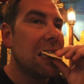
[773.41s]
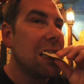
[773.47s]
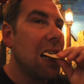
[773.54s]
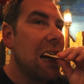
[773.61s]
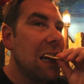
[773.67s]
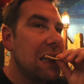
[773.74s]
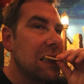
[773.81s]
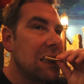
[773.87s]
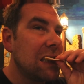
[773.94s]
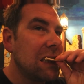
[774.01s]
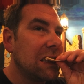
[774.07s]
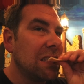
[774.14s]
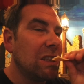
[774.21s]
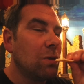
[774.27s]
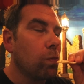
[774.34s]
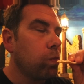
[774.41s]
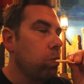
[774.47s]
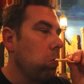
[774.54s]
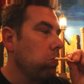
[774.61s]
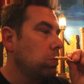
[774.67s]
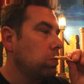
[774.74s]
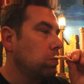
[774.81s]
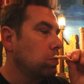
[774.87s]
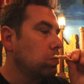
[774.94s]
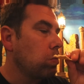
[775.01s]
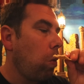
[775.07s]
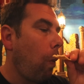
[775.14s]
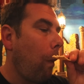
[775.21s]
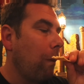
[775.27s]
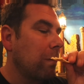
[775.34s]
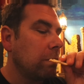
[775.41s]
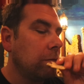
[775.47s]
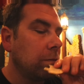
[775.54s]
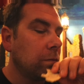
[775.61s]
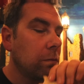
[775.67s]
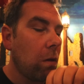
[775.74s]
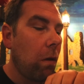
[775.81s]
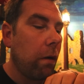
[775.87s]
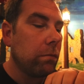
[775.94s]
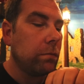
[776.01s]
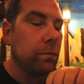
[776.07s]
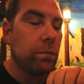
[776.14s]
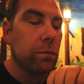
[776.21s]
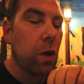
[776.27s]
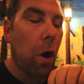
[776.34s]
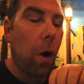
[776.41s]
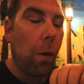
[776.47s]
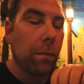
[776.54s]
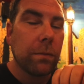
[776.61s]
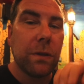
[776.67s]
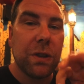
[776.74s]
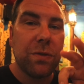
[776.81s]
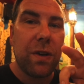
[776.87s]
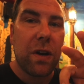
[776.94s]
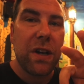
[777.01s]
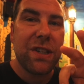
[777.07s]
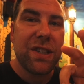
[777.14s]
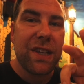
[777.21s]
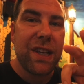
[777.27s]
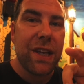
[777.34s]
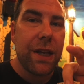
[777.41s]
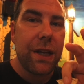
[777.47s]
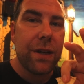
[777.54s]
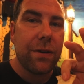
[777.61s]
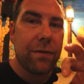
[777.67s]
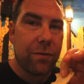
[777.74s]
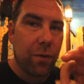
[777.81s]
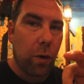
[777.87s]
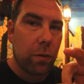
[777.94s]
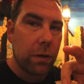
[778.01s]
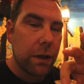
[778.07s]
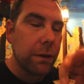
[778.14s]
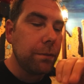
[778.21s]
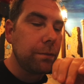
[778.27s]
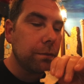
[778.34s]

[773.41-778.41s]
I know the hummus I don't think needs garlic. When I had it, was very no, very tahini forward.